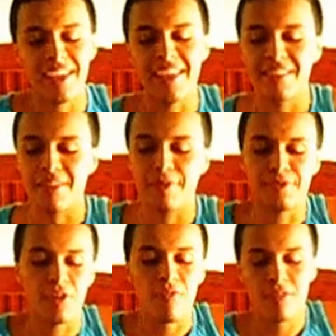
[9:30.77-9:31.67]
And then like we
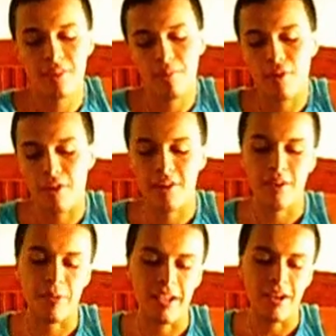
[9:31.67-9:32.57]
drove to the park,
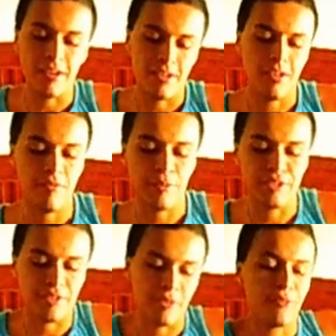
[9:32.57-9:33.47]
and we got off, and we
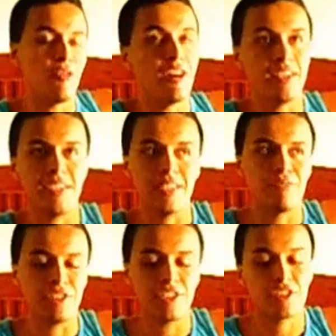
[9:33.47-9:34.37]
started walking
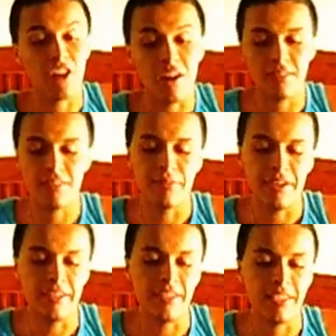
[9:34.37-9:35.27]
and just talked
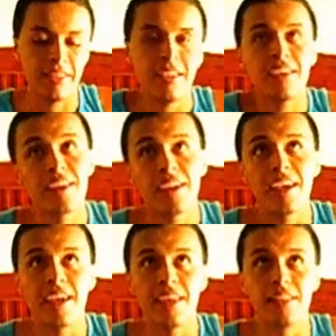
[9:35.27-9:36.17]
about it.
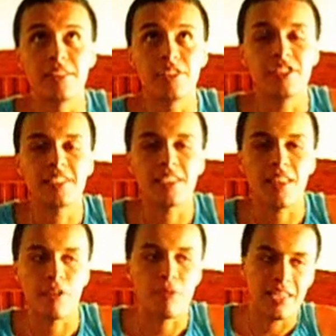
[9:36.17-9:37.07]
And she said
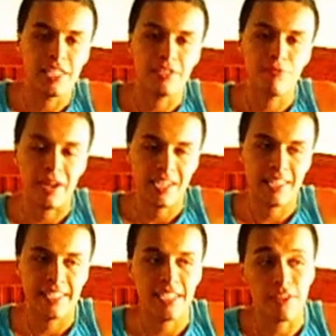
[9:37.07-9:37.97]
like, why
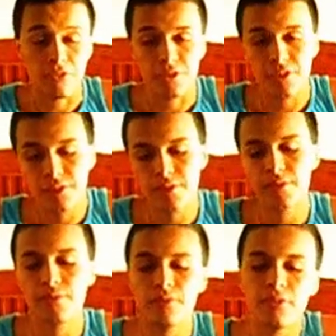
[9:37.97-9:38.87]
didn't I tell her
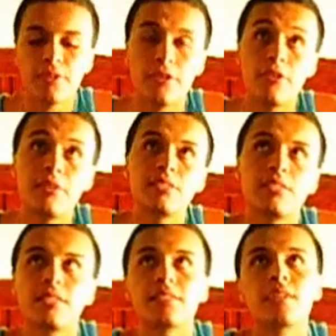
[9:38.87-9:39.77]
sooner and
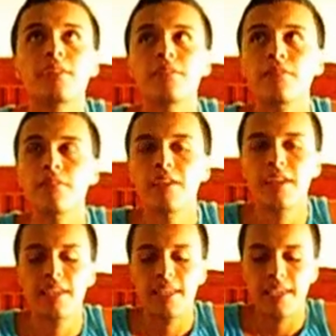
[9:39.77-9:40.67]
stuff?
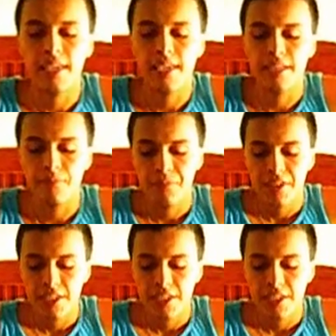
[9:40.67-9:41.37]
And